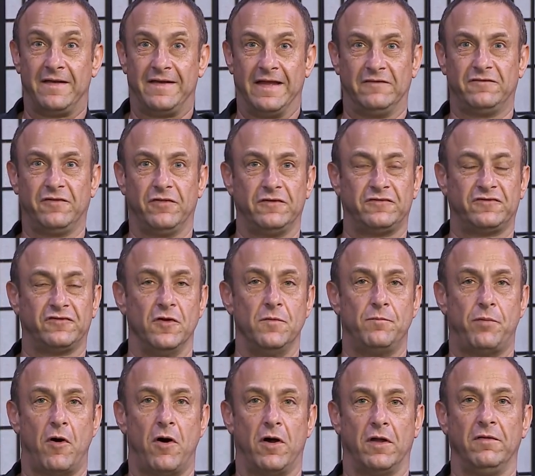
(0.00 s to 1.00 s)
Get to the
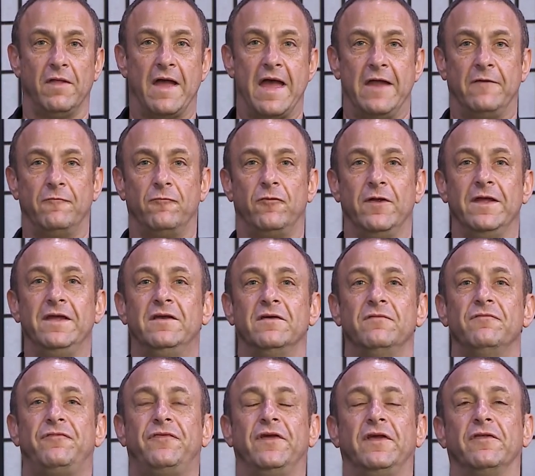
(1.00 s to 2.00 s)
soup aisle and
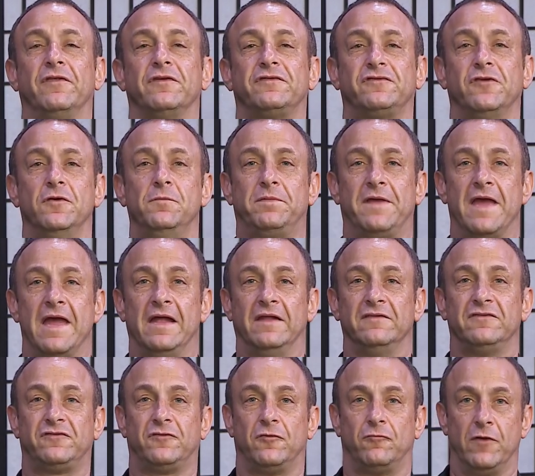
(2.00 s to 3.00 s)
reconfigure the soup
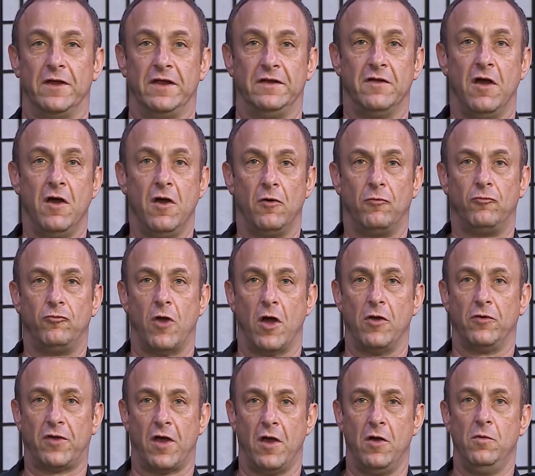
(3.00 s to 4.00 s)
cans to read
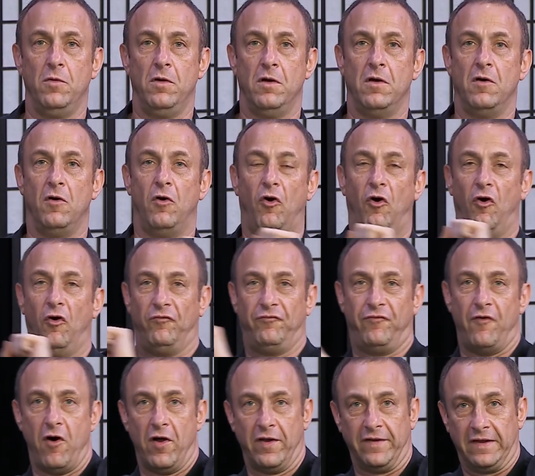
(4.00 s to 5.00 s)
Roco or
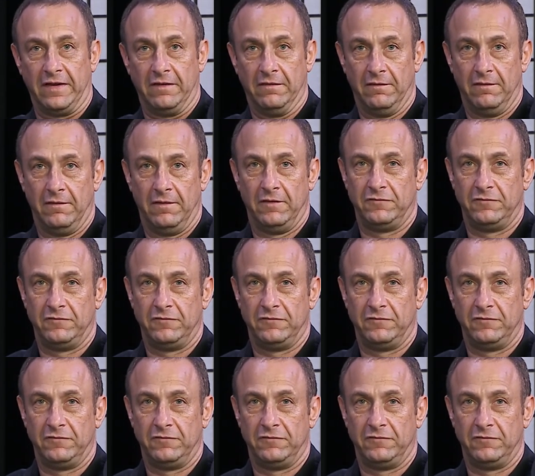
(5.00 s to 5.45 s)
Finey.